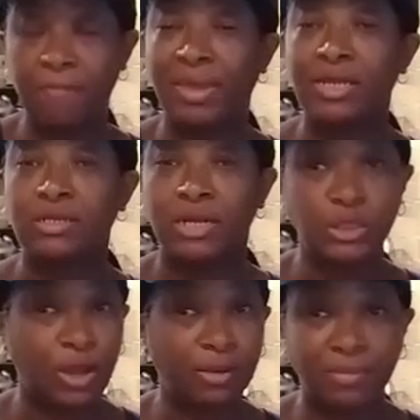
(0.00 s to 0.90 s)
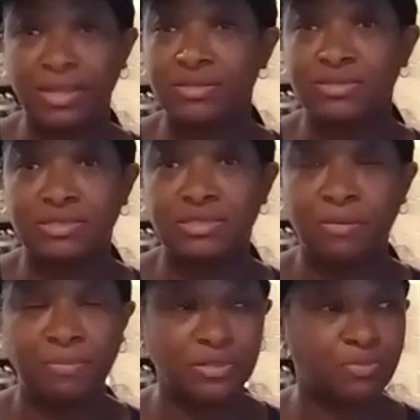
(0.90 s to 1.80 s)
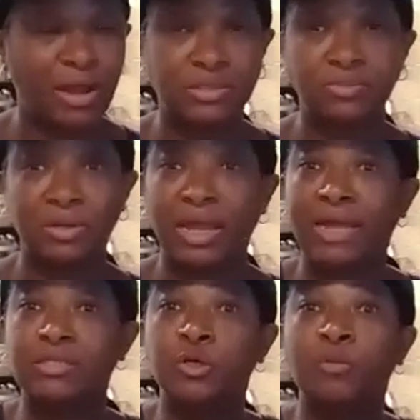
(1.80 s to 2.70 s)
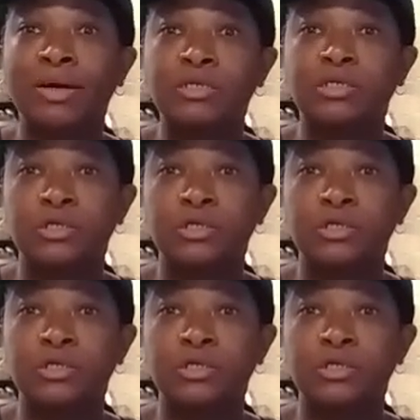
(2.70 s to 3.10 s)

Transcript: I try to make this as simple as possible. I got too much